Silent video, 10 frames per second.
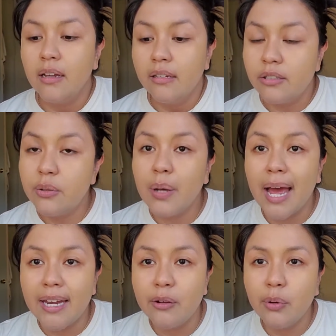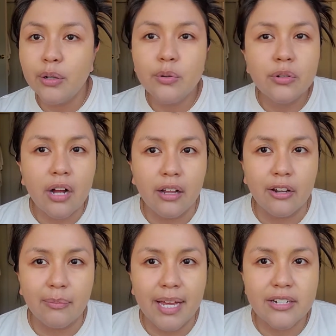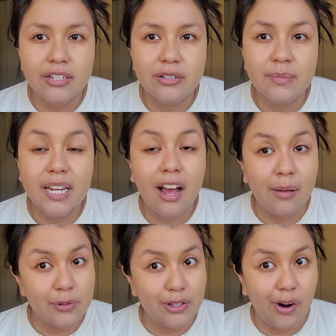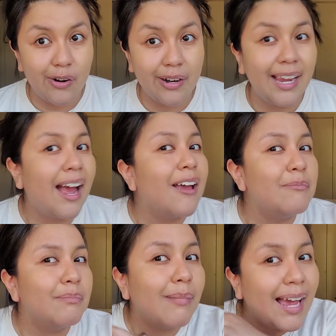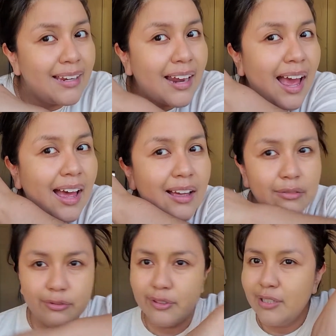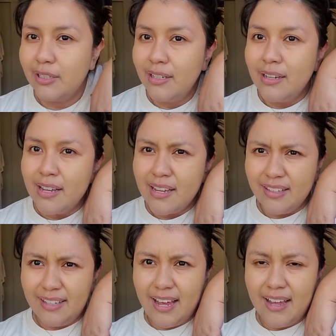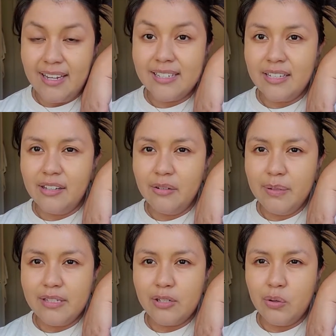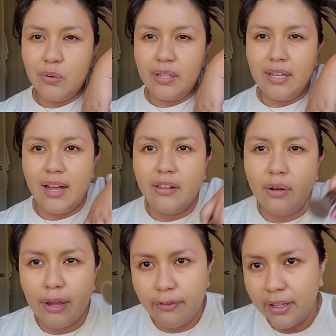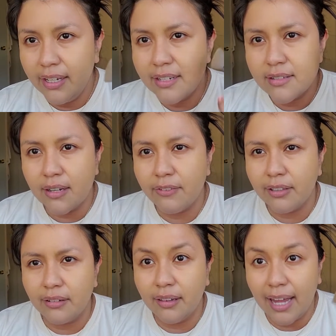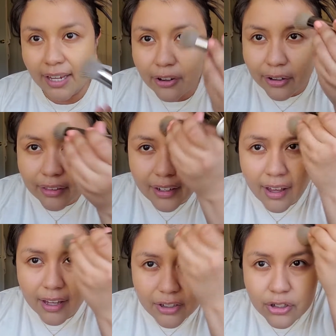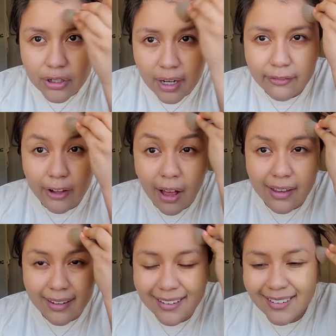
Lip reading: To anyone who color matches me, I'm sorry. I might have, yeah, it's a little bit too yellow. I feel like it's even lighter than I should have gotten.